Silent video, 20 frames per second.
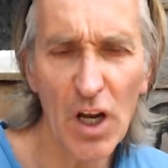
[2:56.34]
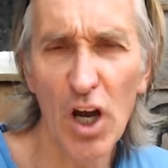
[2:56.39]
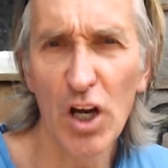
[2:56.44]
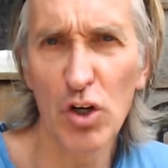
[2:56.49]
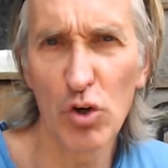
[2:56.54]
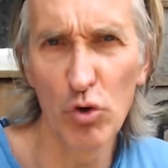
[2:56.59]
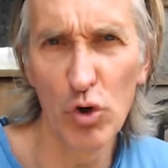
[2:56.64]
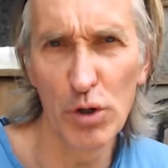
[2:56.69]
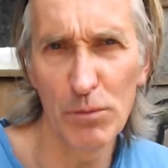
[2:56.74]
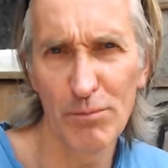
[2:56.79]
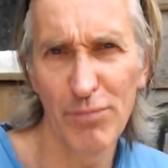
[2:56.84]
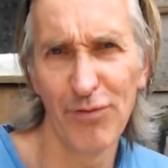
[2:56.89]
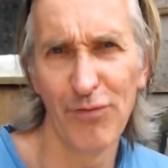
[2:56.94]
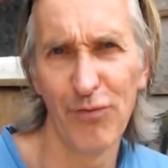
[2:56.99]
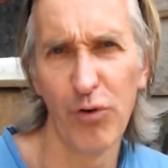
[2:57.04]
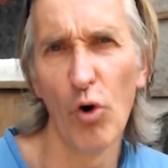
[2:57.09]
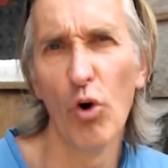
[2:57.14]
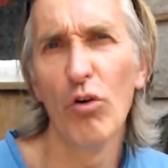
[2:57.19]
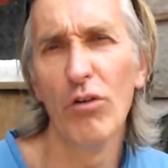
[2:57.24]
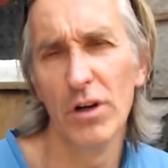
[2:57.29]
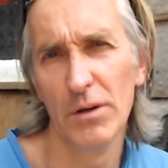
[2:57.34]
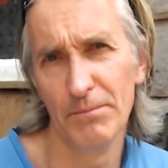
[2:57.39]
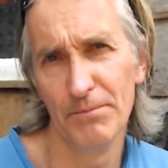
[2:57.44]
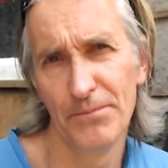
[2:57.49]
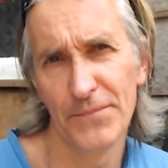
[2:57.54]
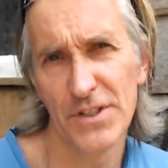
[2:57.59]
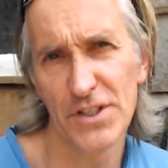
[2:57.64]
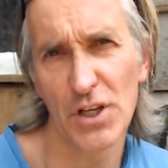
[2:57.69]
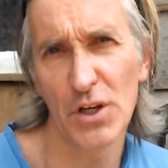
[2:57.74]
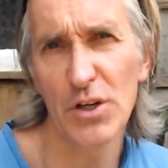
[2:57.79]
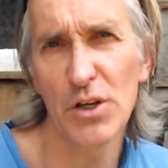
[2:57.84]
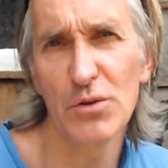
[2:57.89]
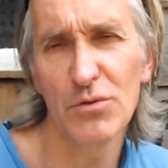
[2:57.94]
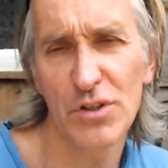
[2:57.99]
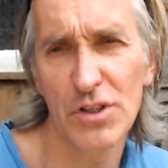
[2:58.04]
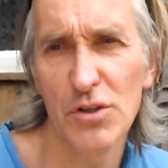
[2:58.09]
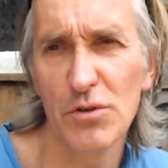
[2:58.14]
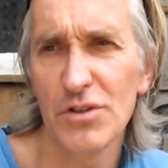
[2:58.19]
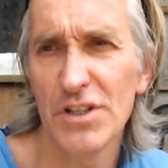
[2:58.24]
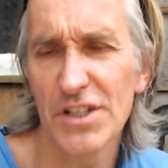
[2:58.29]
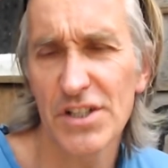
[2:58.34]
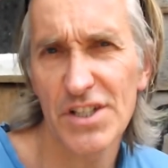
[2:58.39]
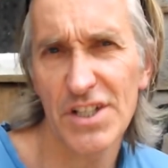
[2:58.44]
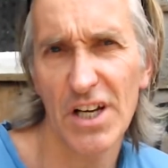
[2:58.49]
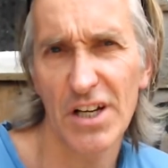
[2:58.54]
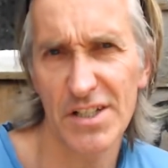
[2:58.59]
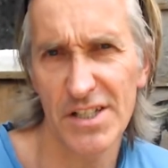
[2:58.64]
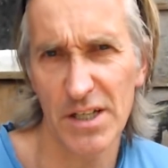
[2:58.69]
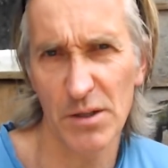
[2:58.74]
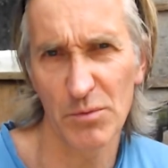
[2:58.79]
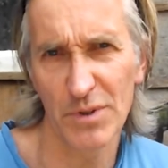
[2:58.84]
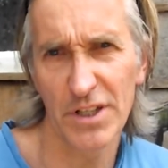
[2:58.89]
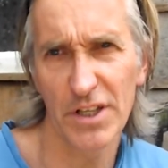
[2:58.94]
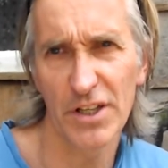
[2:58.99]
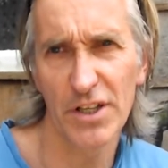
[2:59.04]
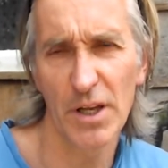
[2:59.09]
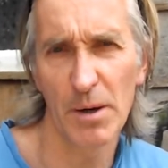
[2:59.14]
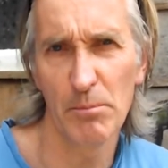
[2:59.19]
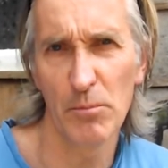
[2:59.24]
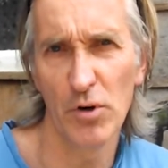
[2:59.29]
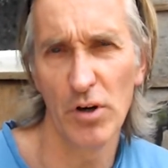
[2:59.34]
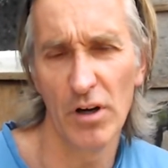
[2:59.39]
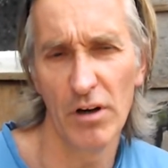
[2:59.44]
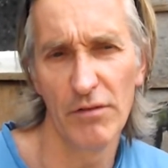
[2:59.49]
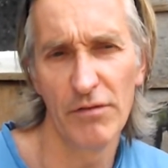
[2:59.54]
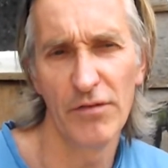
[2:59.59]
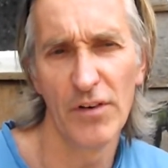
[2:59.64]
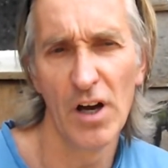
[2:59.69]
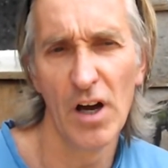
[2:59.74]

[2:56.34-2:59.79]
group forum, so you discuss it with a number of